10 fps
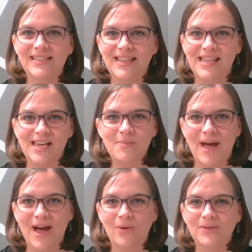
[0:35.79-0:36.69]
to think
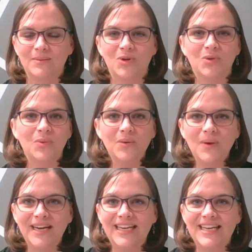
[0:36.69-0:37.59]
about some career
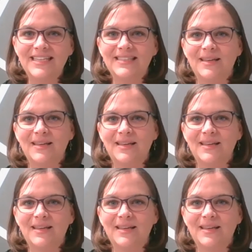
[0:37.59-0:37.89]
readiness,